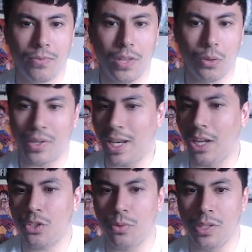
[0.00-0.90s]
it would
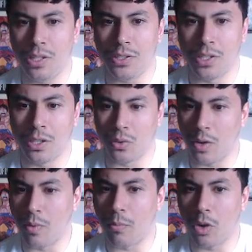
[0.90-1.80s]
clash with these grade
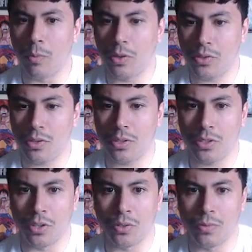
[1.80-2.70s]
1 promos. So